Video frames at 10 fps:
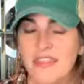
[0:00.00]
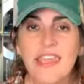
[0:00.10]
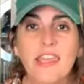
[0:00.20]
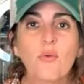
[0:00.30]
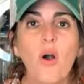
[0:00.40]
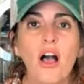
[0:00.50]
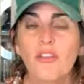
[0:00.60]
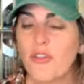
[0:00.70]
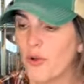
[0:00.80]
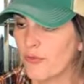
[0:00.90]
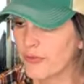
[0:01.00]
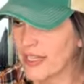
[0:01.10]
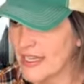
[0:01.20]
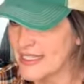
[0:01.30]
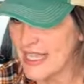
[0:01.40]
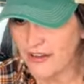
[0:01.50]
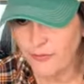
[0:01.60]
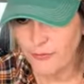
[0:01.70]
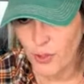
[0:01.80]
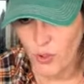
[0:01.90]
thank you all, though, like I said,
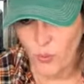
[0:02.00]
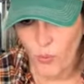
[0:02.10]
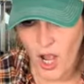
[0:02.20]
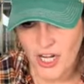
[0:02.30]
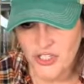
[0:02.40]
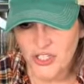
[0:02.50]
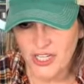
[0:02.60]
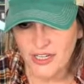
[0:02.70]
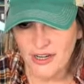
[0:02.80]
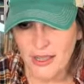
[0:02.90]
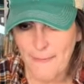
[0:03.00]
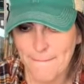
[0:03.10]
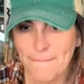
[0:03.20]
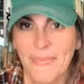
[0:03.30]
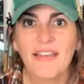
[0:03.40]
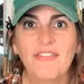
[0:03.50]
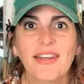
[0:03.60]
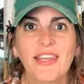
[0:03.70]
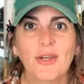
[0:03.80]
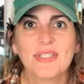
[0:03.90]
for watching my
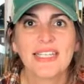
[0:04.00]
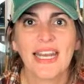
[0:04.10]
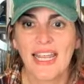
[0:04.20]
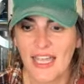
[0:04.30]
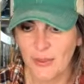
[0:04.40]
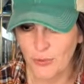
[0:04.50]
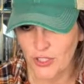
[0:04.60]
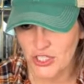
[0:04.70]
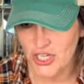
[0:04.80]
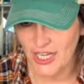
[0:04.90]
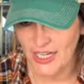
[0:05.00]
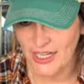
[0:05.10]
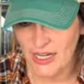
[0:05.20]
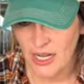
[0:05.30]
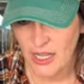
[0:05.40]
video today. I appreciate it.